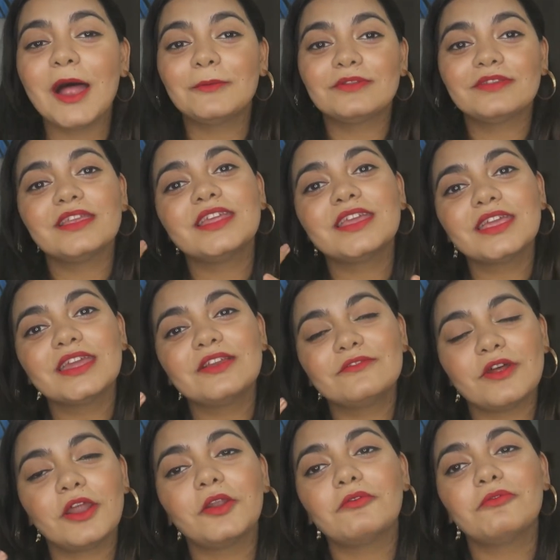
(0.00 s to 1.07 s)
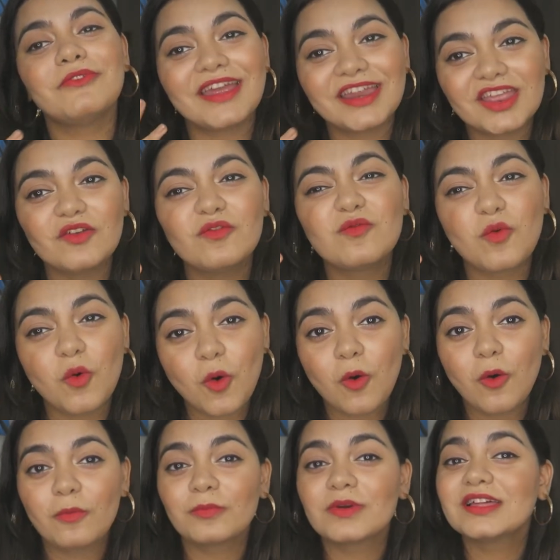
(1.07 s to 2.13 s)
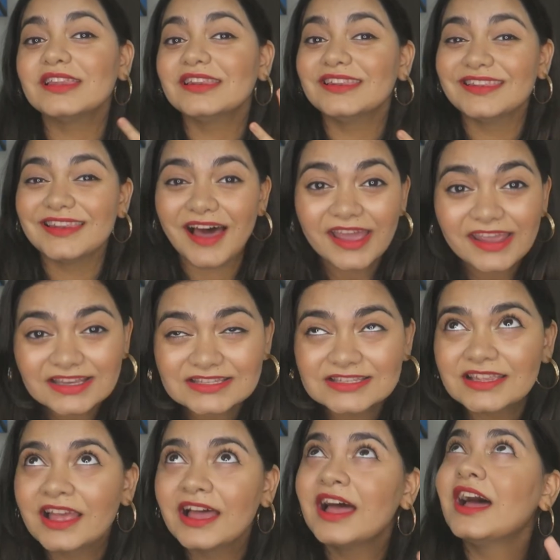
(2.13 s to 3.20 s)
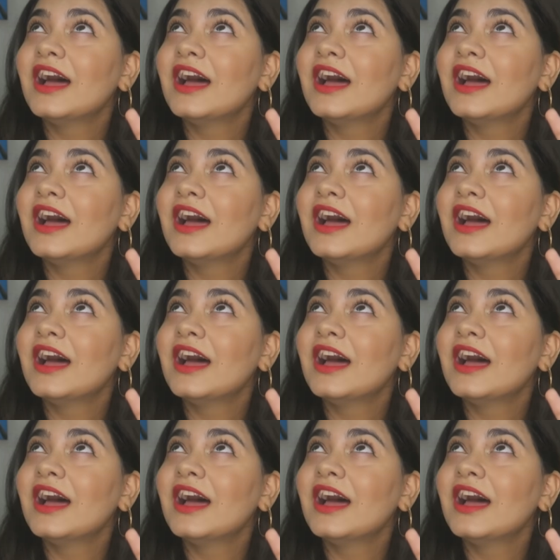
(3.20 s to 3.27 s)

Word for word: I'm sitting in front of very warm lights.